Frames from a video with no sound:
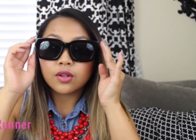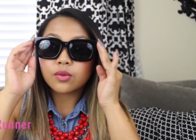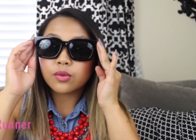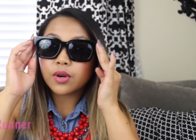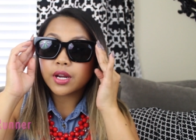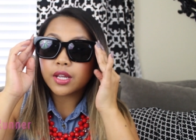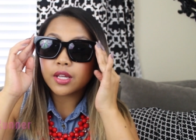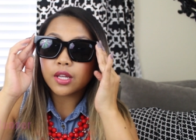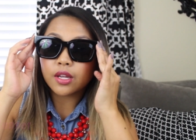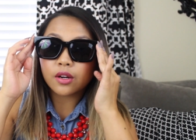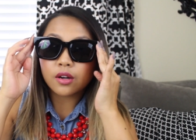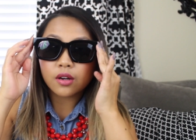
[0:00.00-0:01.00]
right
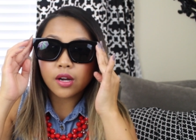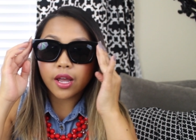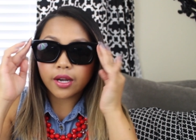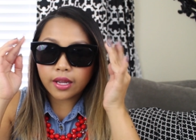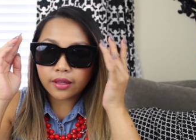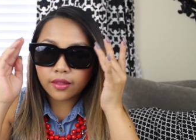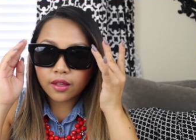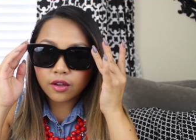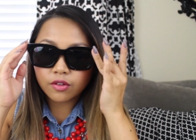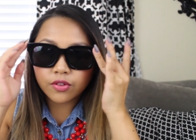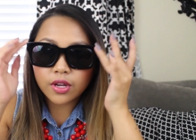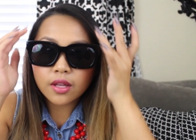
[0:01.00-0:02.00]
here, and I
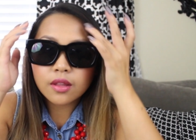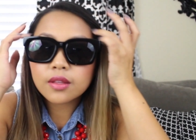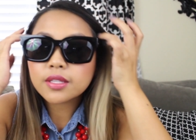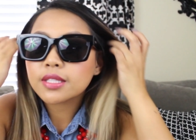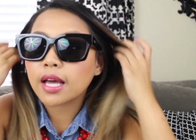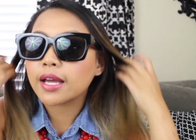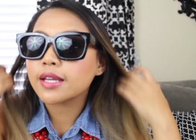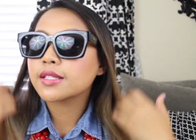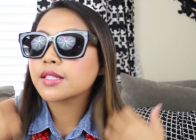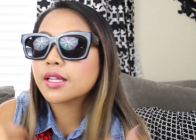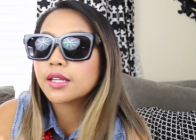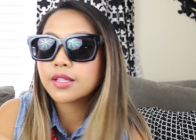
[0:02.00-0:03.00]
love the
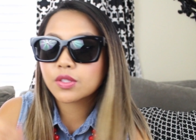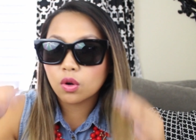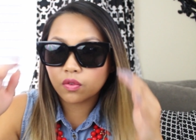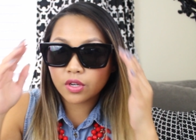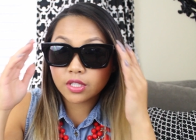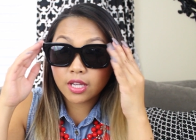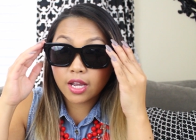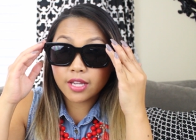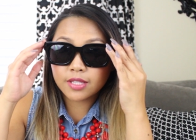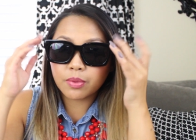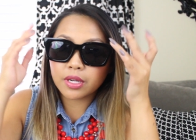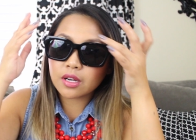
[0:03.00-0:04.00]
size. It is
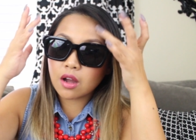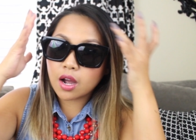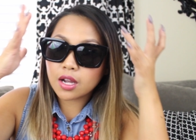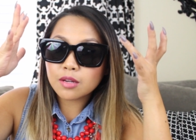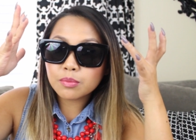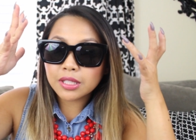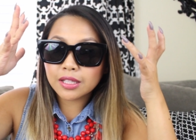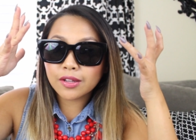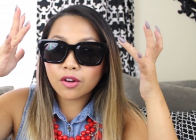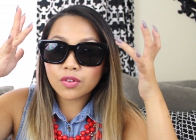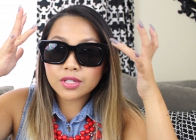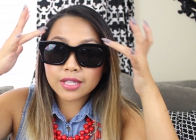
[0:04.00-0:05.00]
oversized, but not
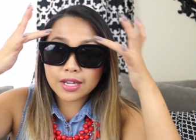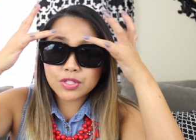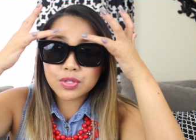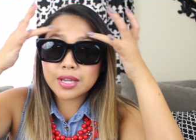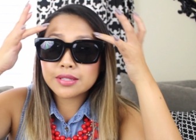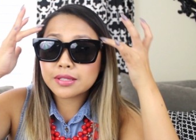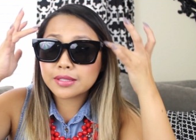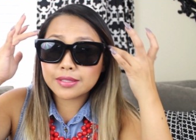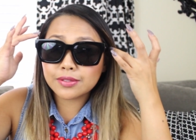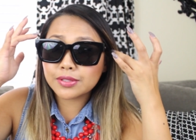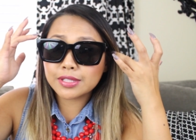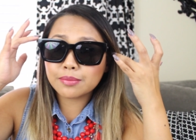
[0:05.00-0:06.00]
completely oversized. You guys can
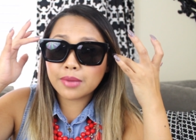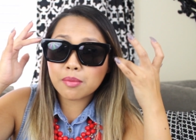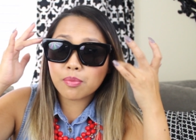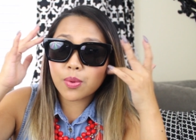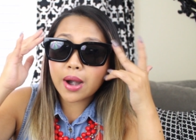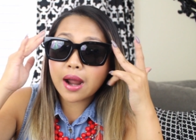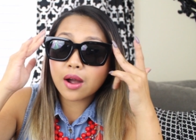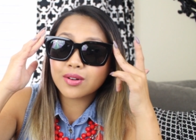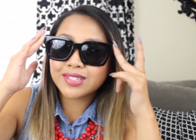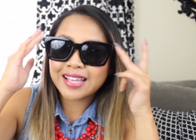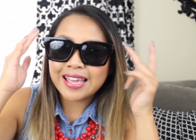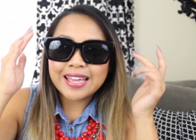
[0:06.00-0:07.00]
still see my
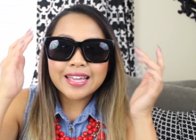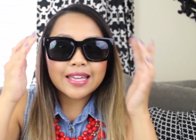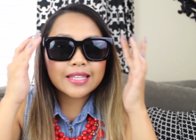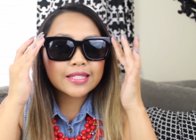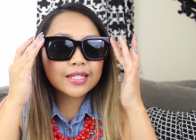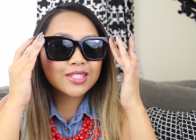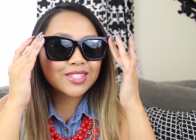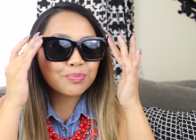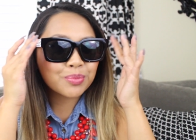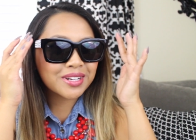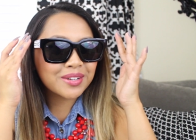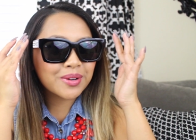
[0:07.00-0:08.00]
brows. It sits
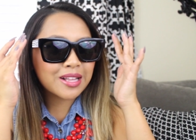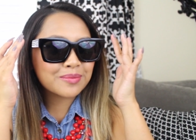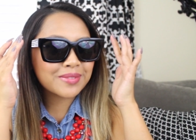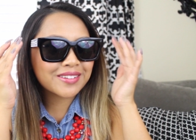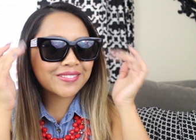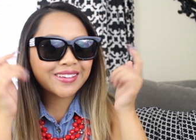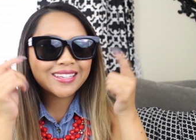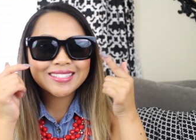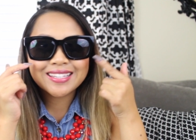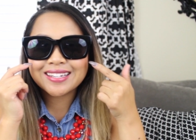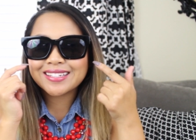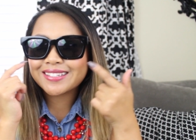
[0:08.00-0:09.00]
pretty well in my
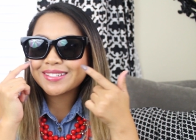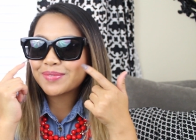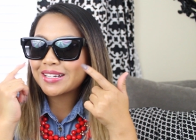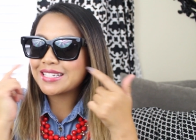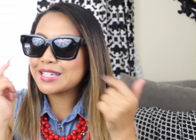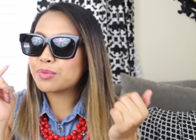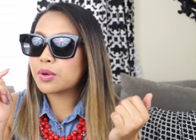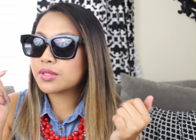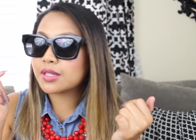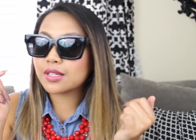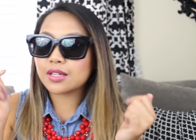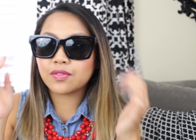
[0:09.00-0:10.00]
face, and it, my cheekbone
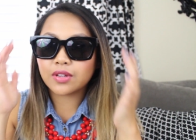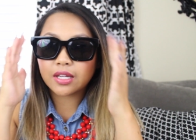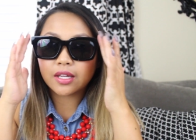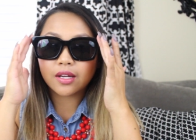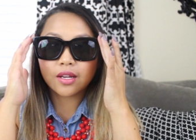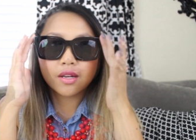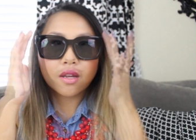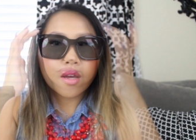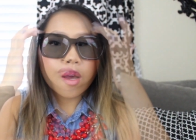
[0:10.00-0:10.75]
doesn't even hit it.